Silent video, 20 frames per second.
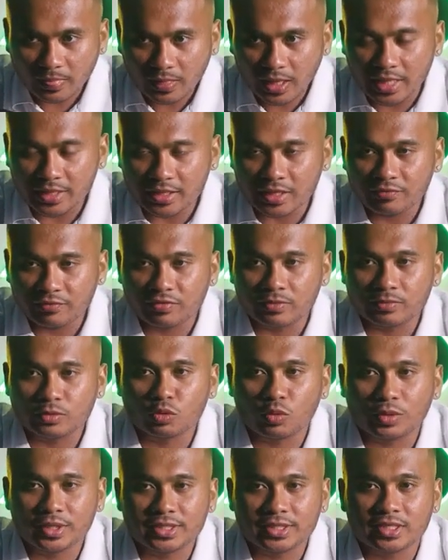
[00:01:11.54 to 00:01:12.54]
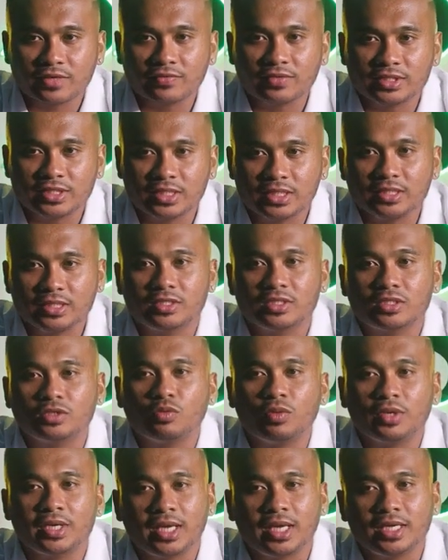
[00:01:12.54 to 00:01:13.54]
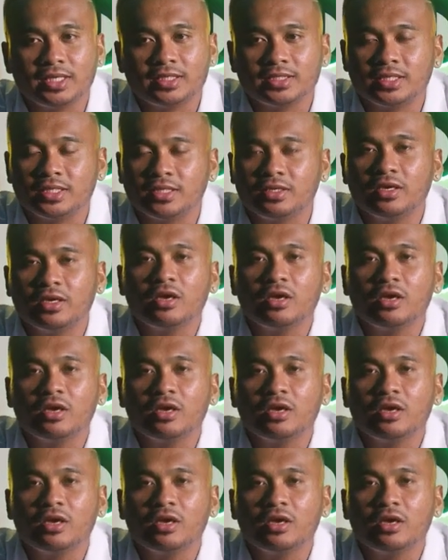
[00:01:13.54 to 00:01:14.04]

And then from 2017 to 2018,